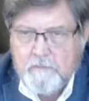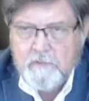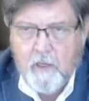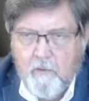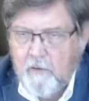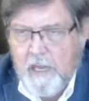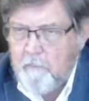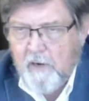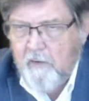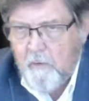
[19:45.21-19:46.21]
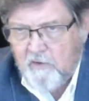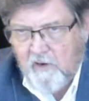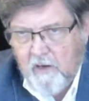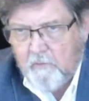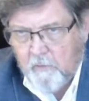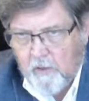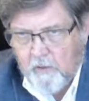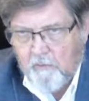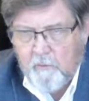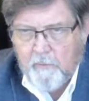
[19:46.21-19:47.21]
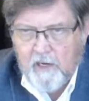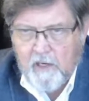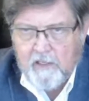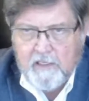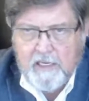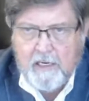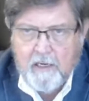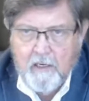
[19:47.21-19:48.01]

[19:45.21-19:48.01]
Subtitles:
That happened in their childhood or something like that,